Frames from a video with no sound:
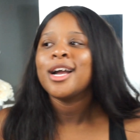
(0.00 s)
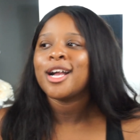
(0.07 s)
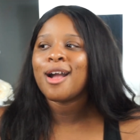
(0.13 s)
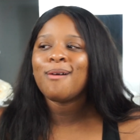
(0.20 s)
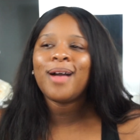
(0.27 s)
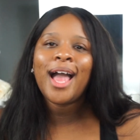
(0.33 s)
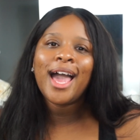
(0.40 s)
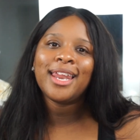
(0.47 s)

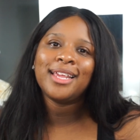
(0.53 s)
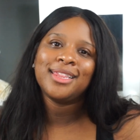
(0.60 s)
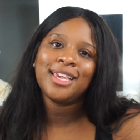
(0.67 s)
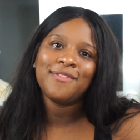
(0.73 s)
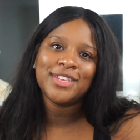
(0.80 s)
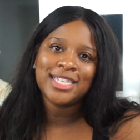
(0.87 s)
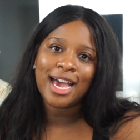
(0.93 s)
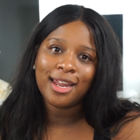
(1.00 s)
Go ahead and
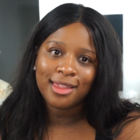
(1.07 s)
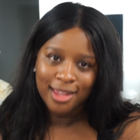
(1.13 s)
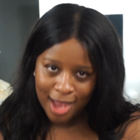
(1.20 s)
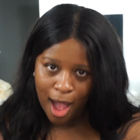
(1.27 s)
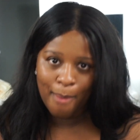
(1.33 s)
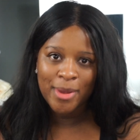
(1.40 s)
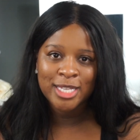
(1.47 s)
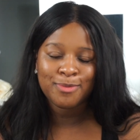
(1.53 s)
leave it down in the
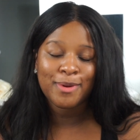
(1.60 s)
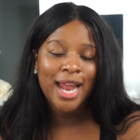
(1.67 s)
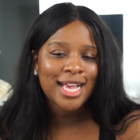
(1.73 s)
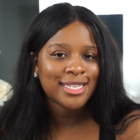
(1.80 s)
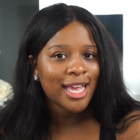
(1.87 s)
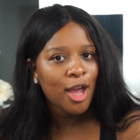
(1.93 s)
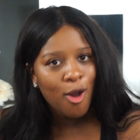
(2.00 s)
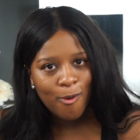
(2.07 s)
comments. But
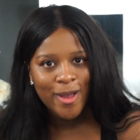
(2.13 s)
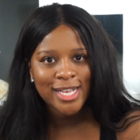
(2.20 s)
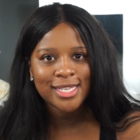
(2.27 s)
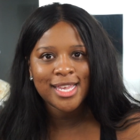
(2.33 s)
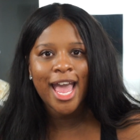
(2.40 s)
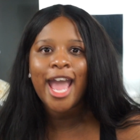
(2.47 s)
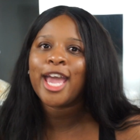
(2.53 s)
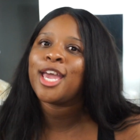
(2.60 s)
as I always
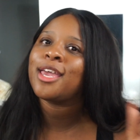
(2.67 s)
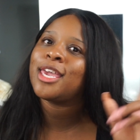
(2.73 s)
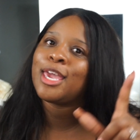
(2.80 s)
say,